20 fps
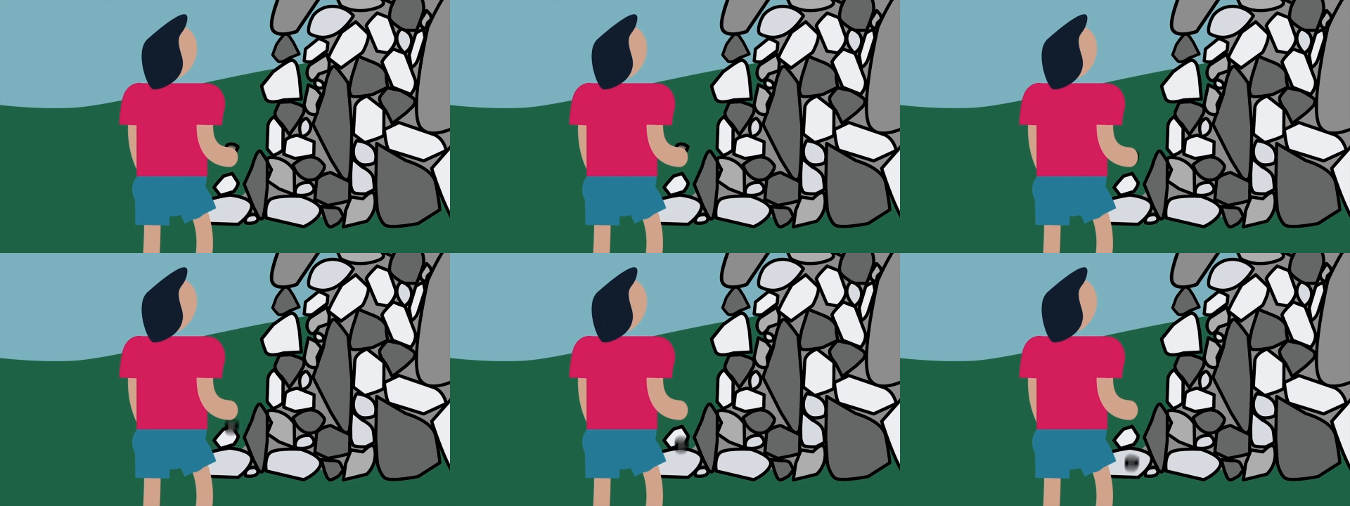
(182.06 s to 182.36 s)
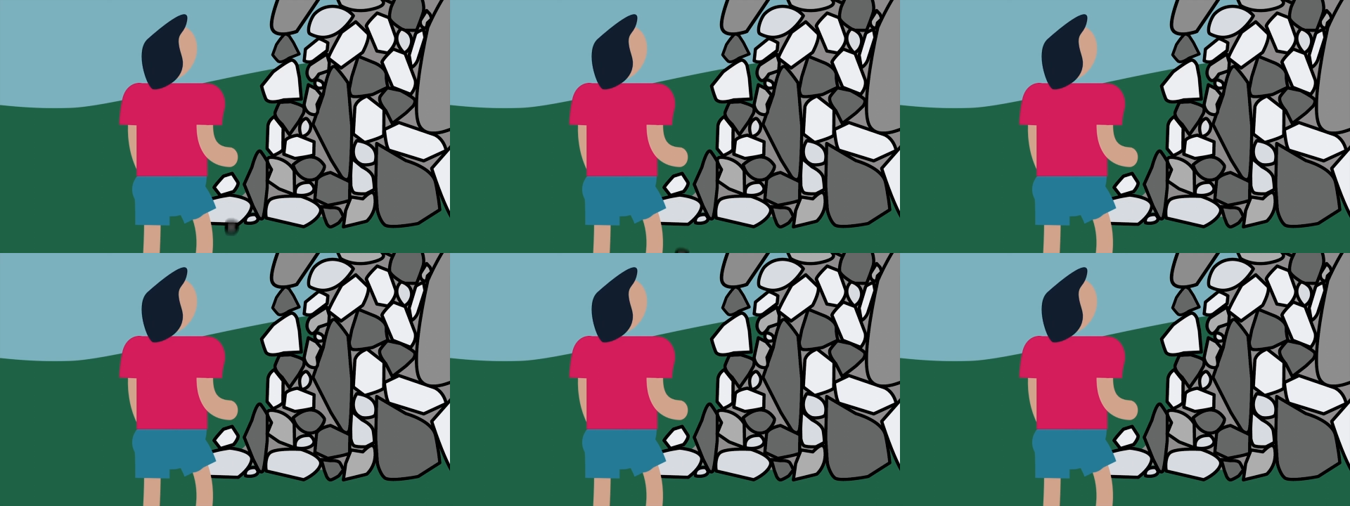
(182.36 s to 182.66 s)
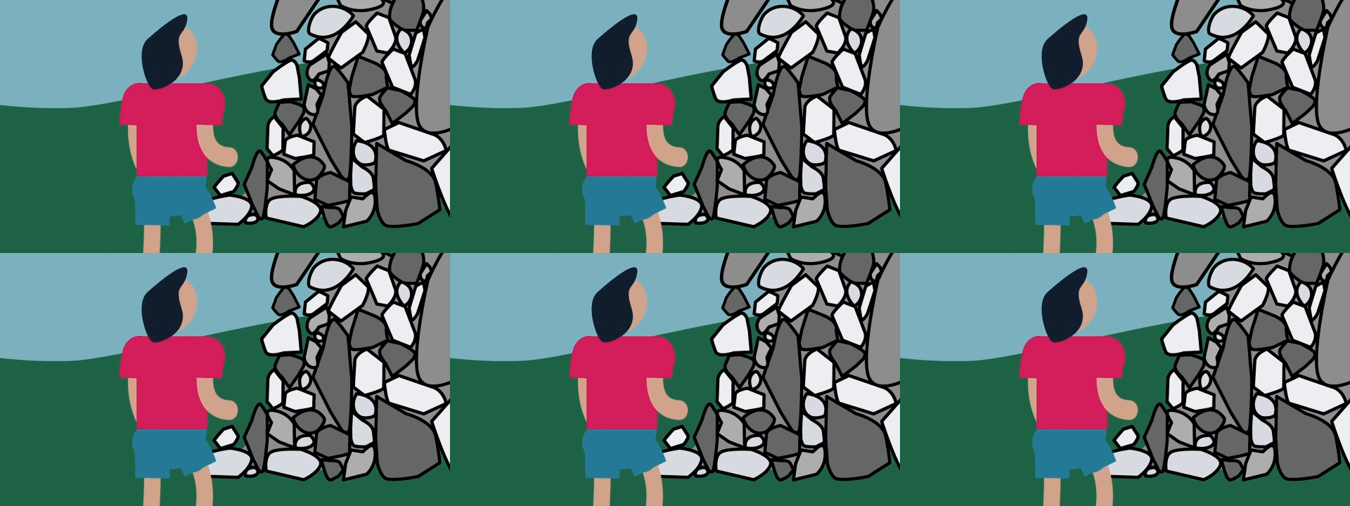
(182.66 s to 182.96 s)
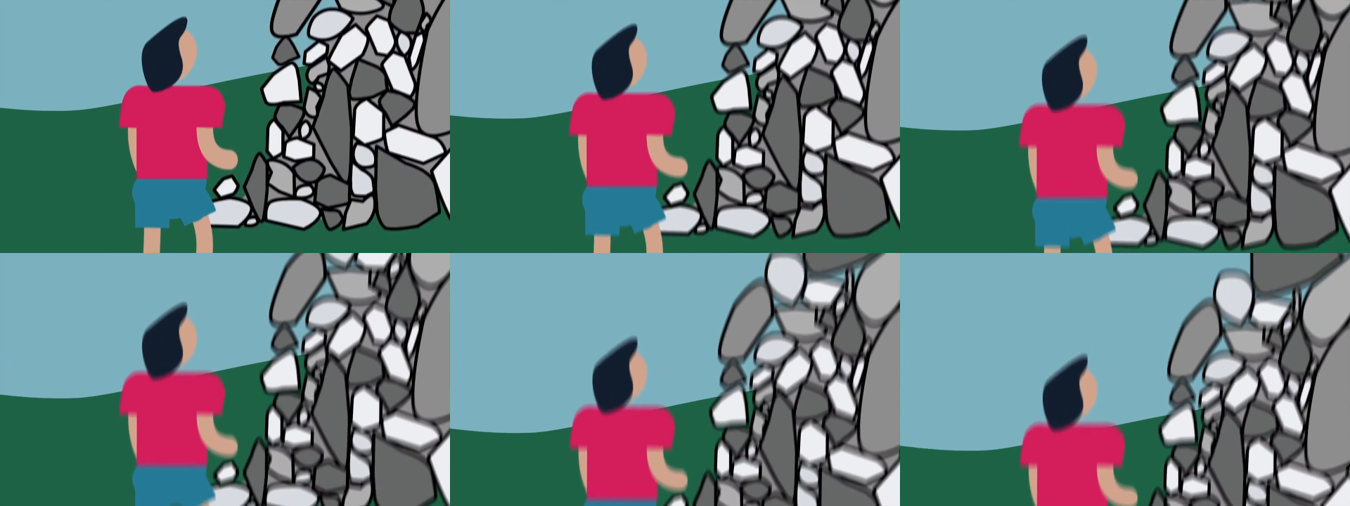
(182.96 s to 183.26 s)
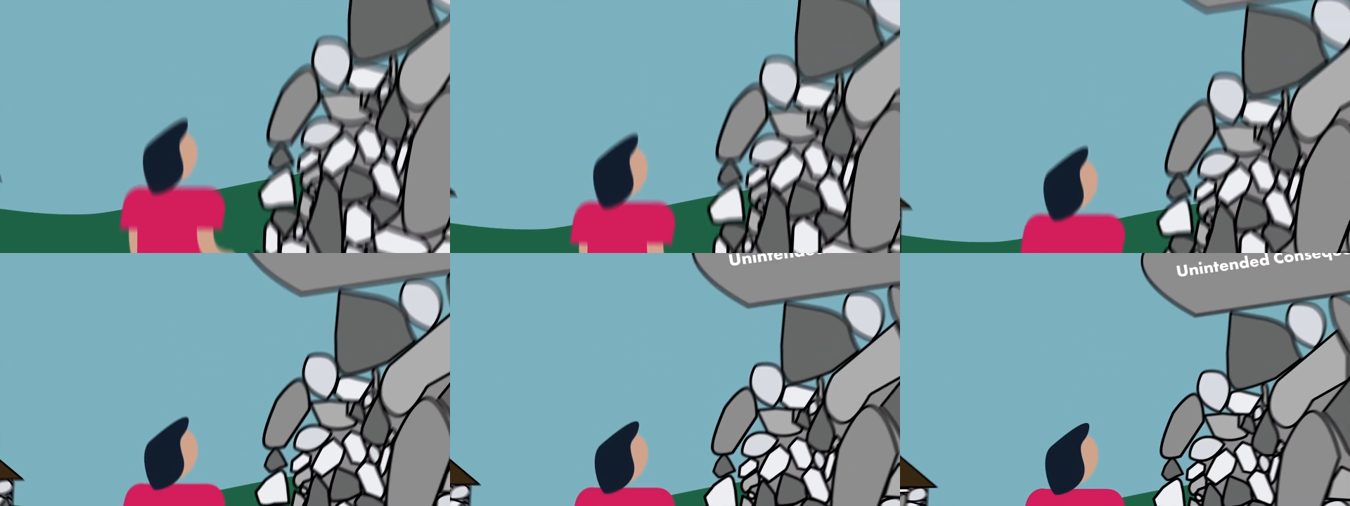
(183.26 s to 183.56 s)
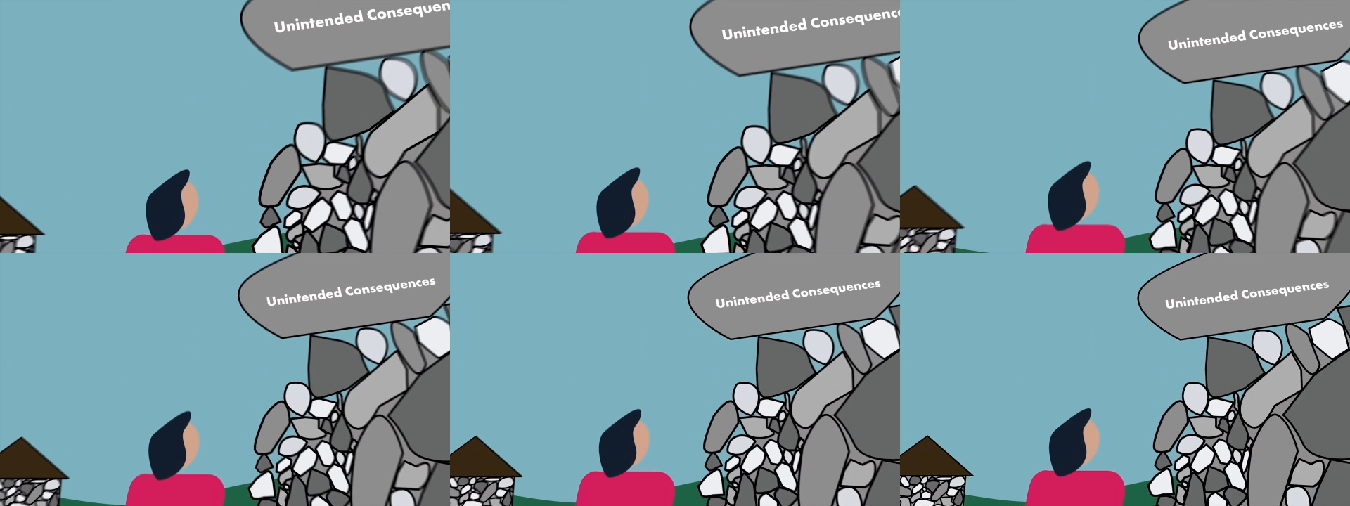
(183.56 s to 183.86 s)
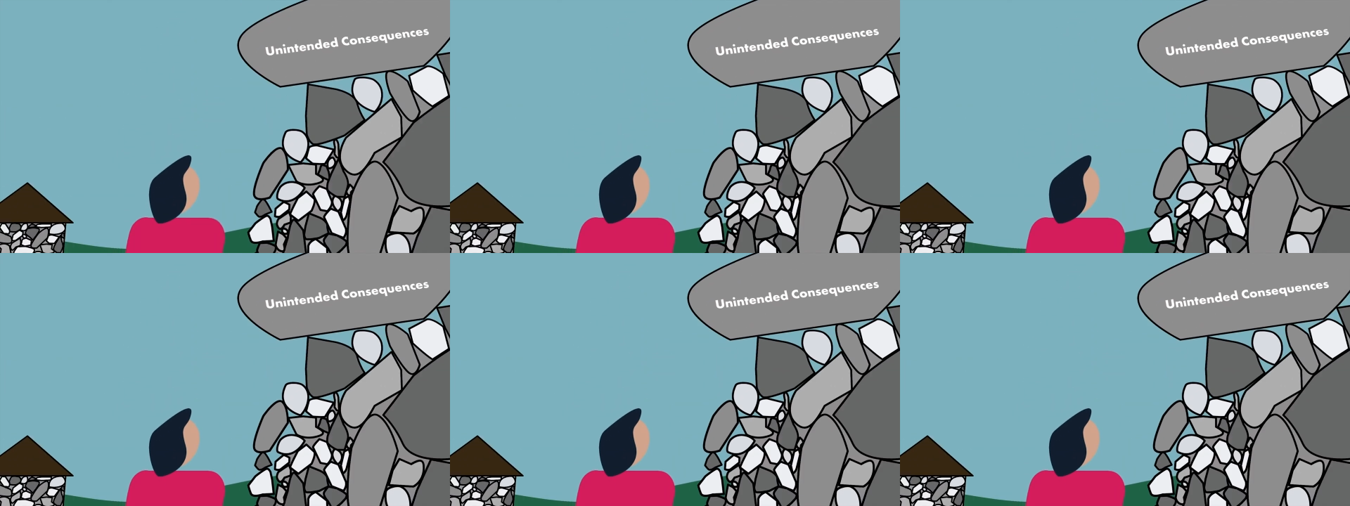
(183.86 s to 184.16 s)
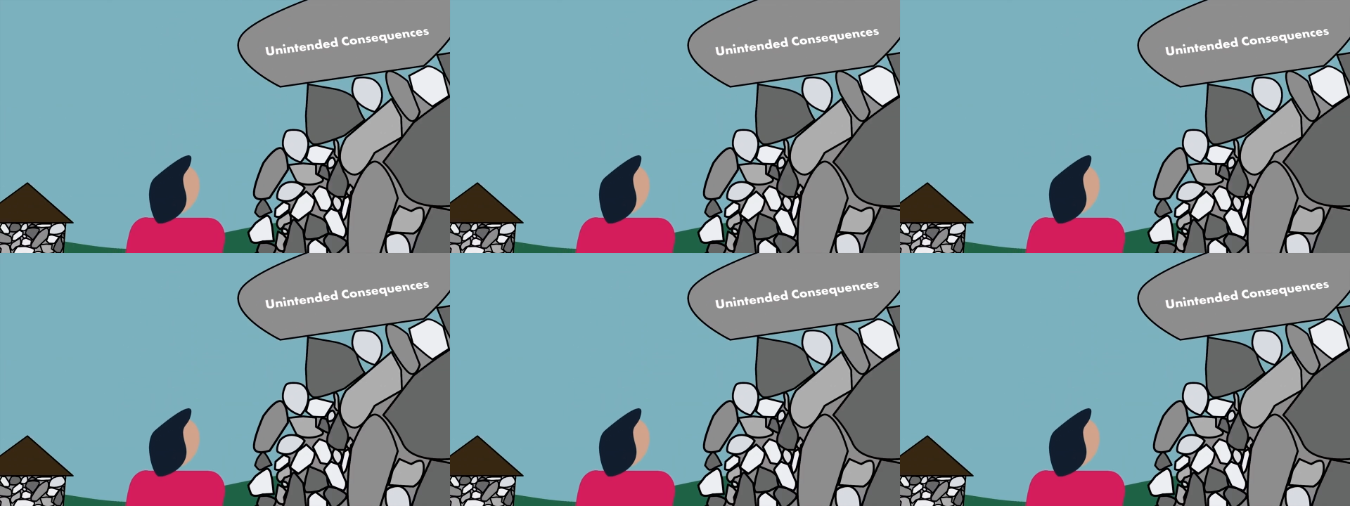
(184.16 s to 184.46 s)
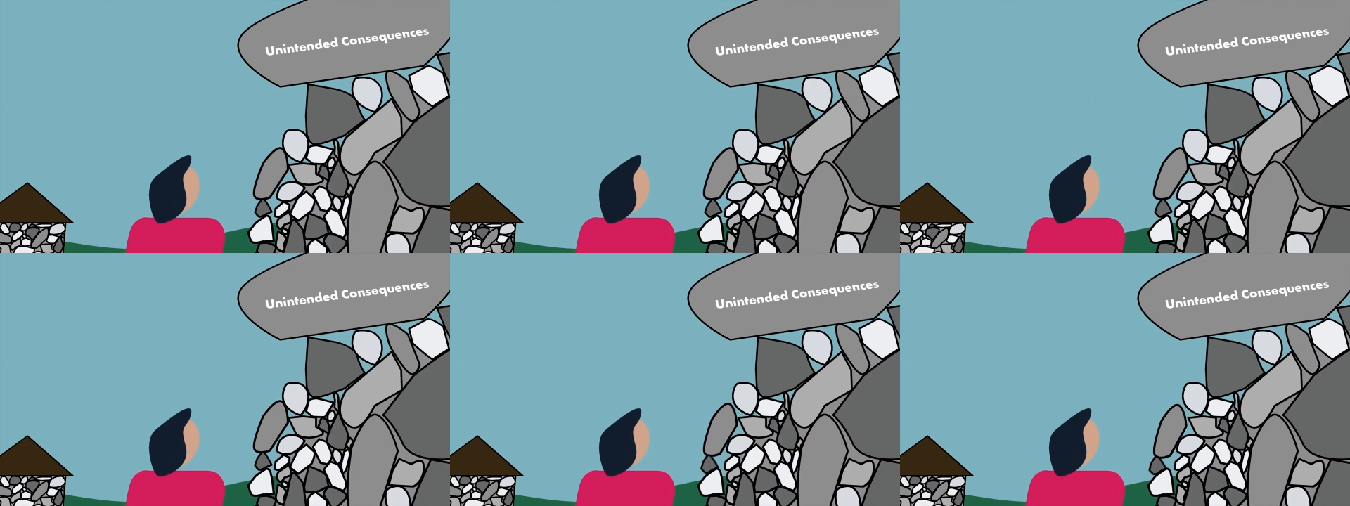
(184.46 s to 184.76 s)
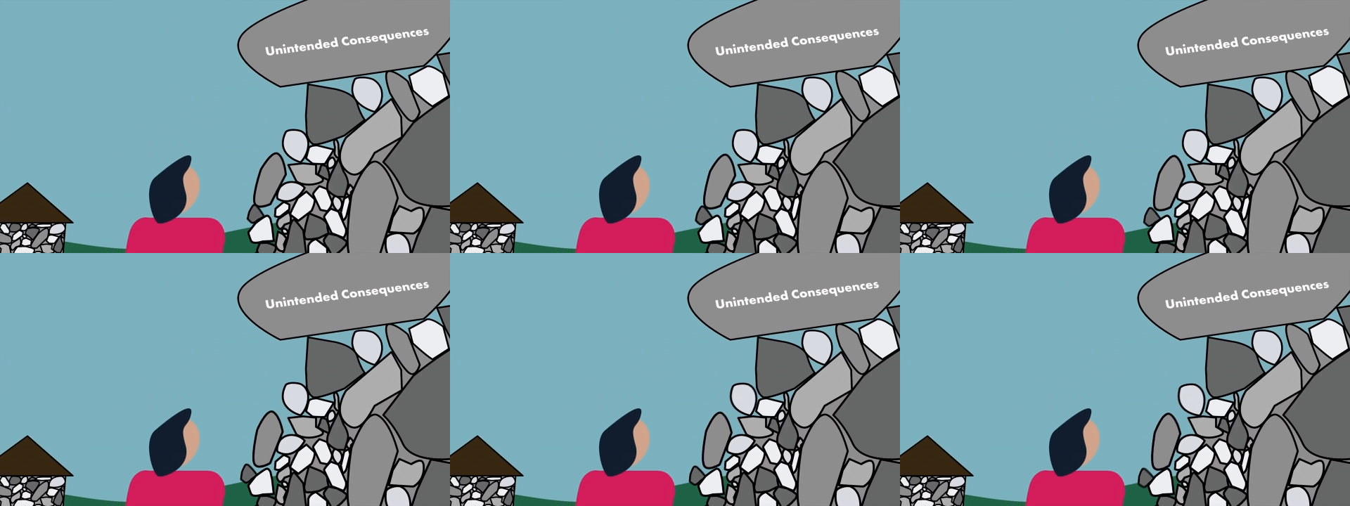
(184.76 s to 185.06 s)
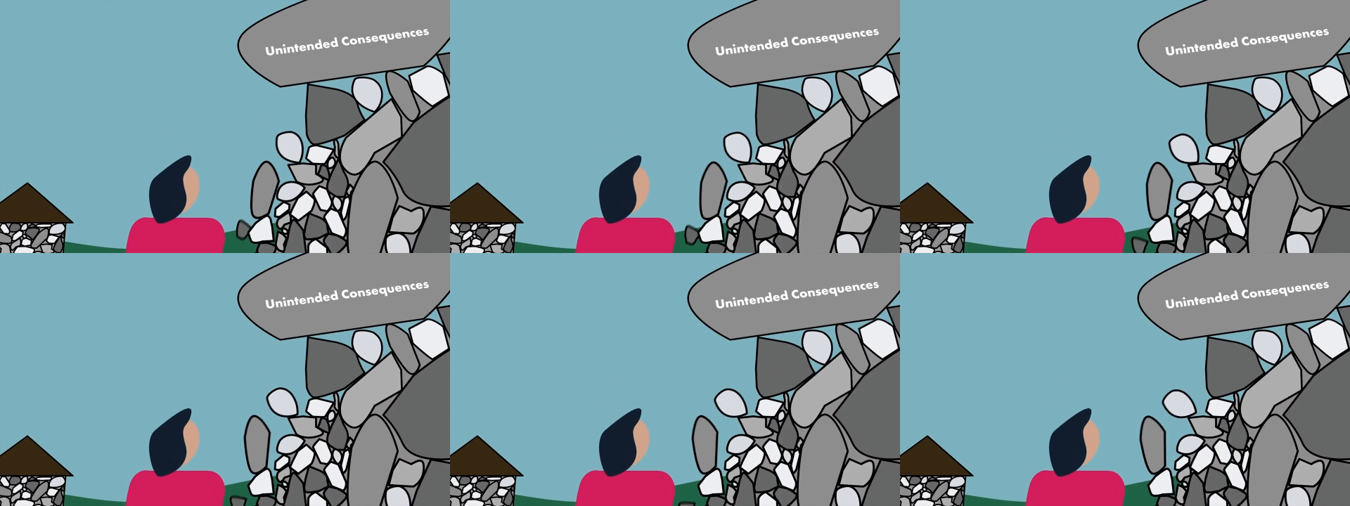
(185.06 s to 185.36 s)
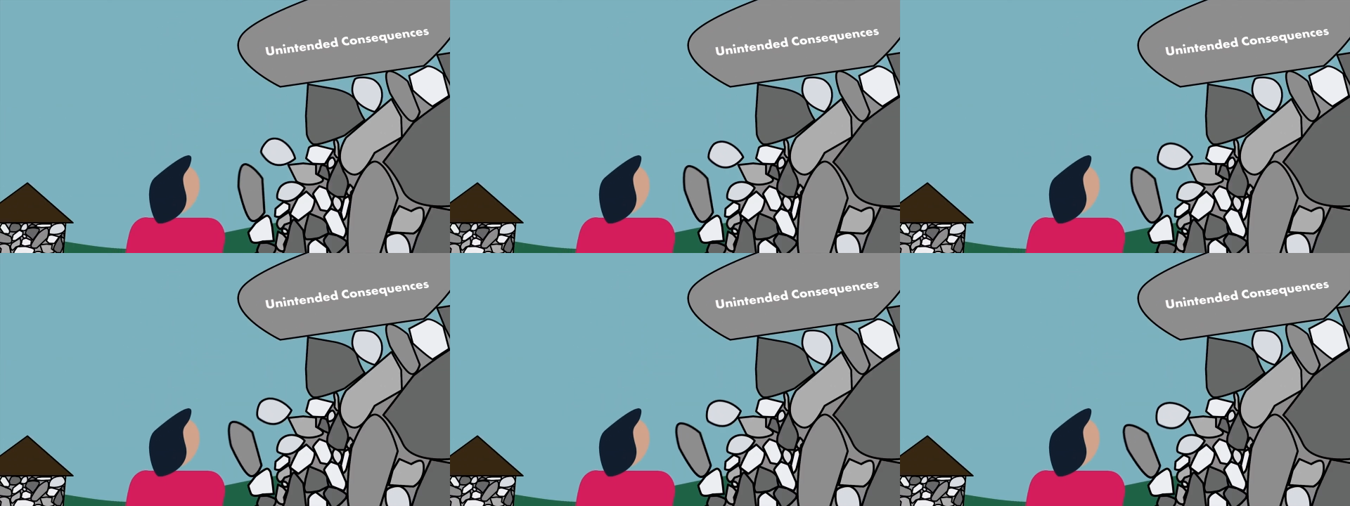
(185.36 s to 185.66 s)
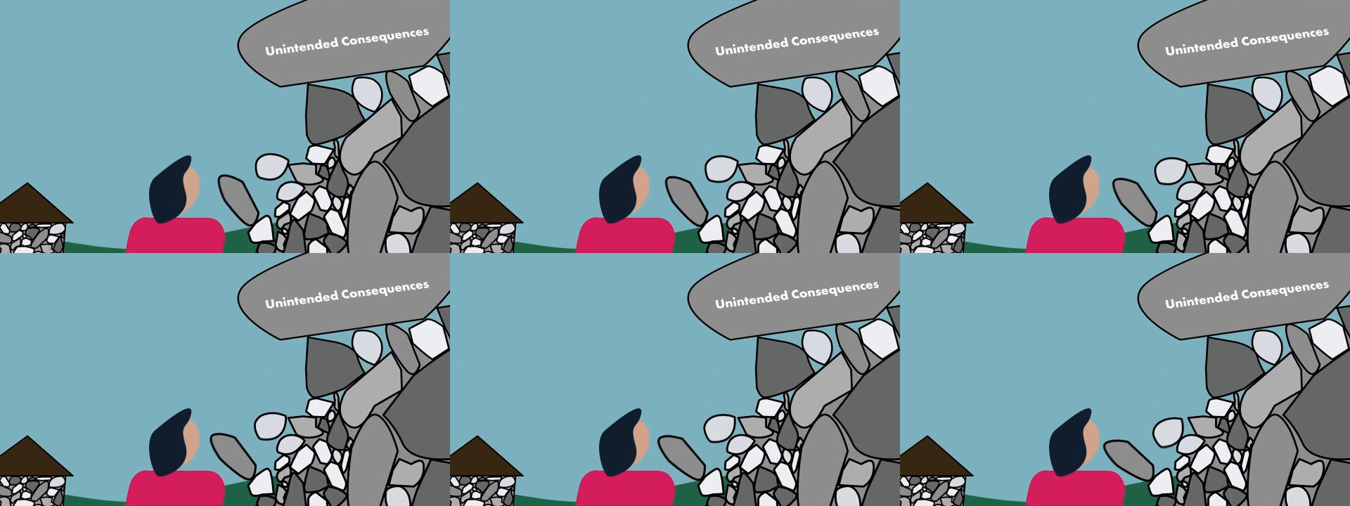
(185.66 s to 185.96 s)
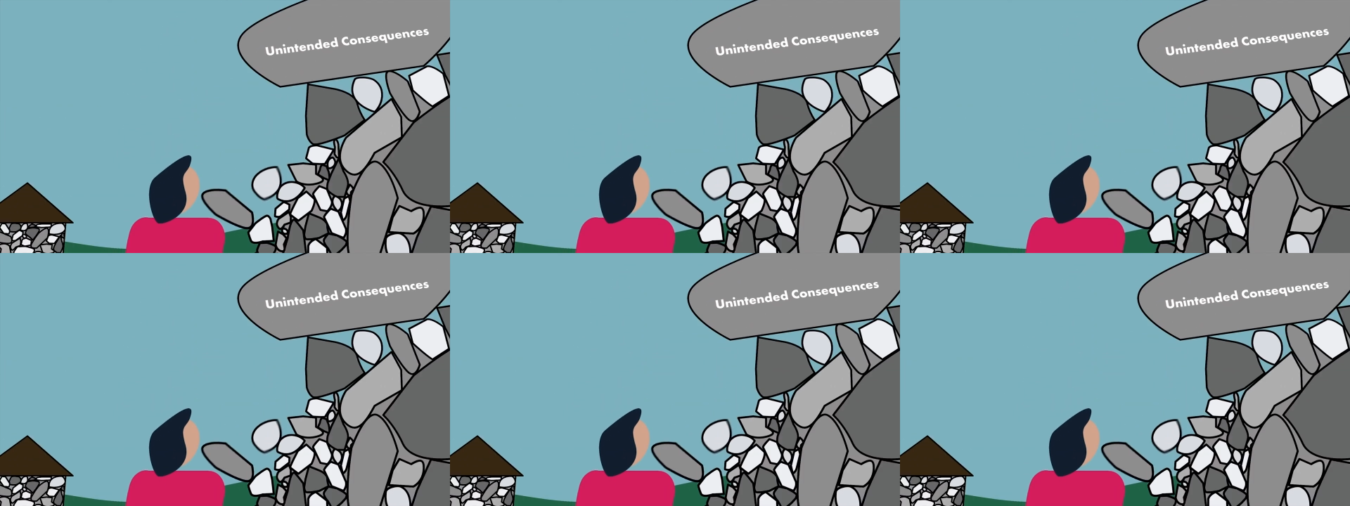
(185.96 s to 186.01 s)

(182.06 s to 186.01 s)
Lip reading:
No face is visible, so there are no lips to read.